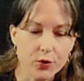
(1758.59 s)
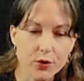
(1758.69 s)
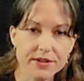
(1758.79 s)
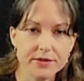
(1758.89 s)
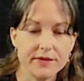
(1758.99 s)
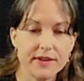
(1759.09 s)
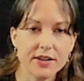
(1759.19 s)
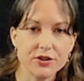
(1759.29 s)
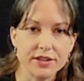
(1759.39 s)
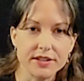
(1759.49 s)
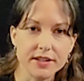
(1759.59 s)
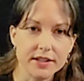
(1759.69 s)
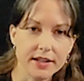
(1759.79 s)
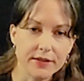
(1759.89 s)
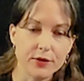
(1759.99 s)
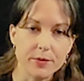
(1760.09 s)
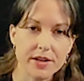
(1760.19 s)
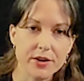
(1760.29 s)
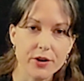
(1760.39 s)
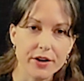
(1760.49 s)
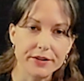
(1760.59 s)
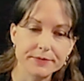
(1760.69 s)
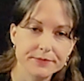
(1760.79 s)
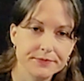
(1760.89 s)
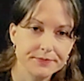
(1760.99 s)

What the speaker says: courses of action from here on.